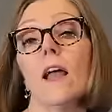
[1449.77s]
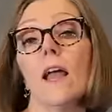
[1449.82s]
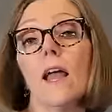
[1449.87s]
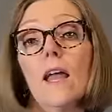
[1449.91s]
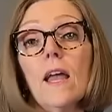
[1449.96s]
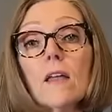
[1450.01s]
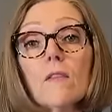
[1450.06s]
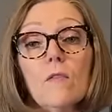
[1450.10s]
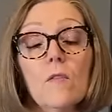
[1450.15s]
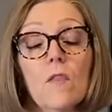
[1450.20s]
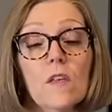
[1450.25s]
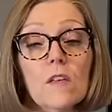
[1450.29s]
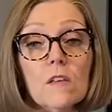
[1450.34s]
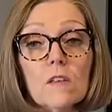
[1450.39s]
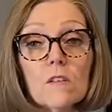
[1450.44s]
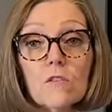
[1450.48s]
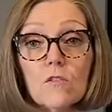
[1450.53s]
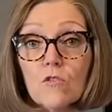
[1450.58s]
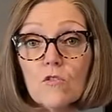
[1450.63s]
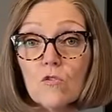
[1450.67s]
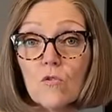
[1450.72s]
at
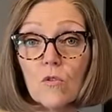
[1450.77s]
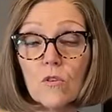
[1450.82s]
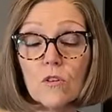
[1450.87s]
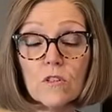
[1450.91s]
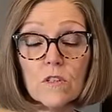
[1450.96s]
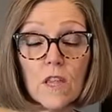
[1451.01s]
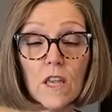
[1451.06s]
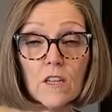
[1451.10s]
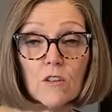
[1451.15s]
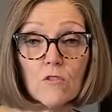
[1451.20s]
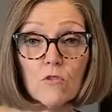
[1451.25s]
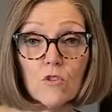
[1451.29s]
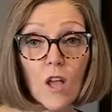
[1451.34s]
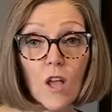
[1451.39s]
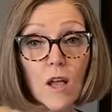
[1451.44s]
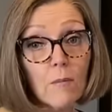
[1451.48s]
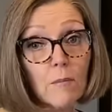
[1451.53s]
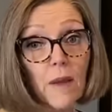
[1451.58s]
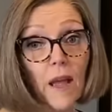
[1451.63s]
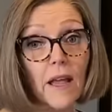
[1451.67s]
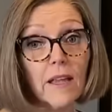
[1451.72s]
the stores that you
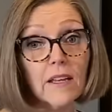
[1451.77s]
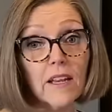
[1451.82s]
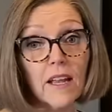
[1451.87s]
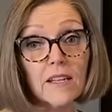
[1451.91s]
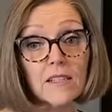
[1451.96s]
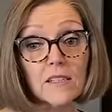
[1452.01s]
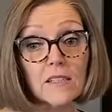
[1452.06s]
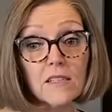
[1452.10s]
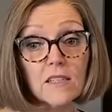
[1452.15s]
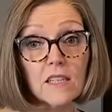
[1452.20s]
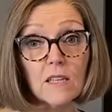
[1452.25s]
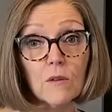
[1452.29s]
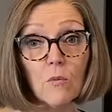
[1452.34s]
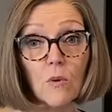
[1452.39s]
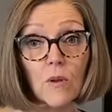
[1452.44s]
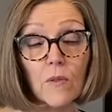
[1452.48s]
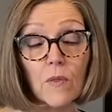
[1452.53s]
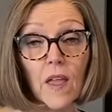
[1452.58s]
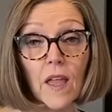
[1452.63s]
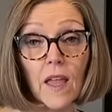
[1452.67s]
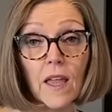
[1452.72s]
shop at and see
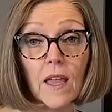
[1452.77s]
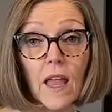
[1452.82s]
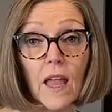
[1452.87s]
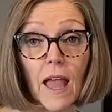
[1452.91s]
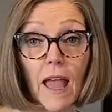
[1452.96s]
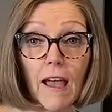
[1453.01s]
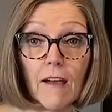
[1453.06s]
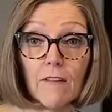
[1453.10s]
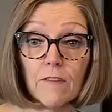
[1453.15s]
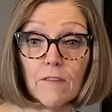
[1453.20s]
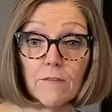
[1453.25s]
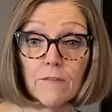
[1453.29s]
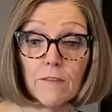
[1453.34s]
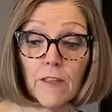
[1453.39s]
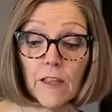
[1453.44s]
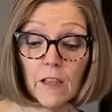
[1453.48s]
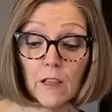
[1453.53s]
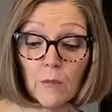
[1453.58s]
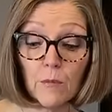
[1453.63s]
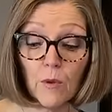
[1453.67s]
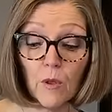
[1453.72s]
what they have
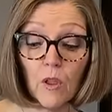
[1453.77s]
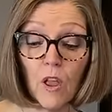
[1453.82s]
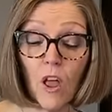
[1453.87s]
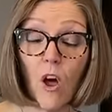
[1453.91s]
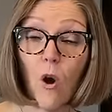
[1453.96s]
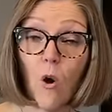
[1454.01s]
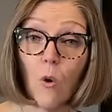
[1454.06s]
available,